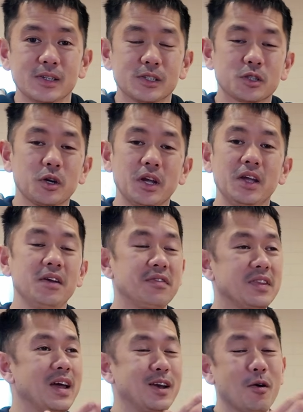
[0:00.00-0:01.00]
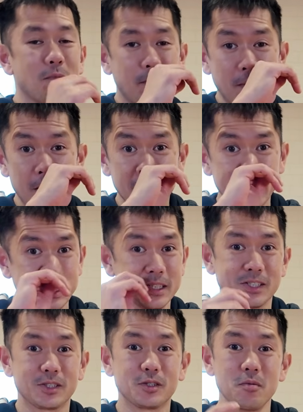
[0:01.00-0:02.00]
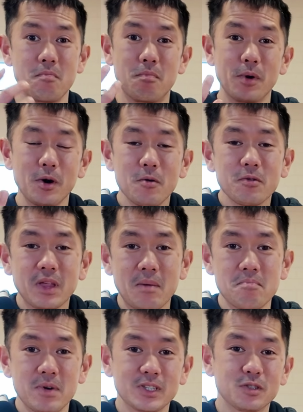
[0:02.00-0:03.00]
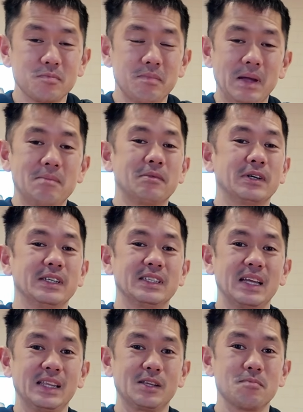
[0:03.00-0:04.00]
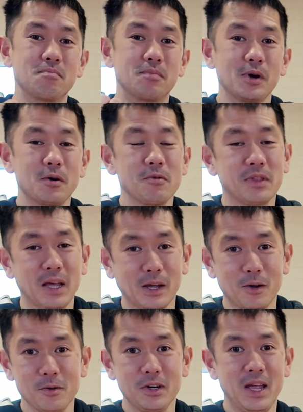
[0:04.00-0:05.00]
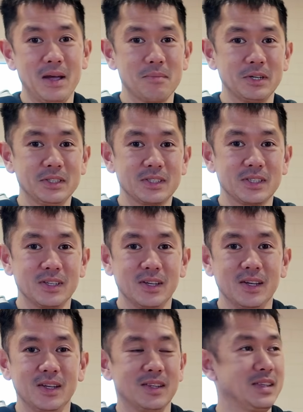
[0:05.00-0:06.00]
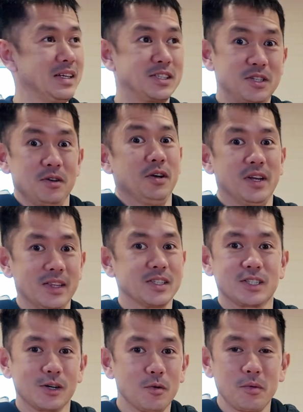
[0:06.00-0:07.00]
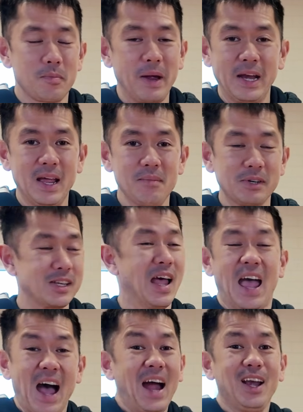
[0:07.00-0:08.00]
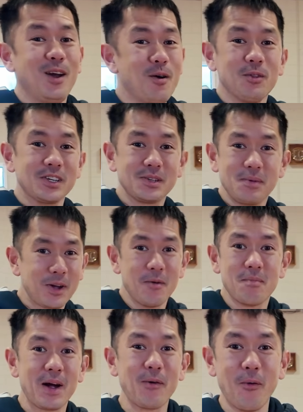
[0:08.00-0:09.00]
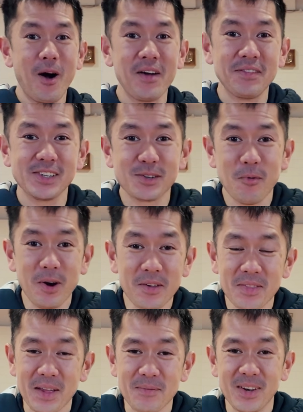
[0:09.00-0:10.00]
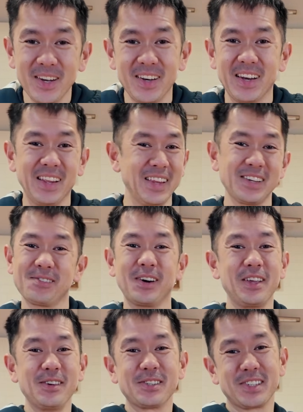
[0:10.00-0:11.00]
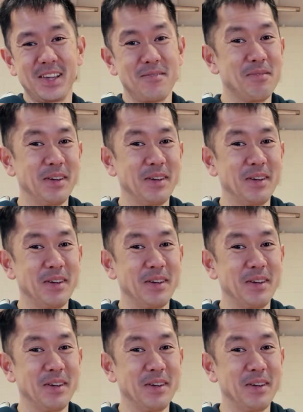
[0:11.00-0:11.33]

So if they don't practice to build that muscle memories and to build that good habits, they're still gonna hit the shuttle with bad habits. I know this because my wife is one of them, Lynn, and that's why you see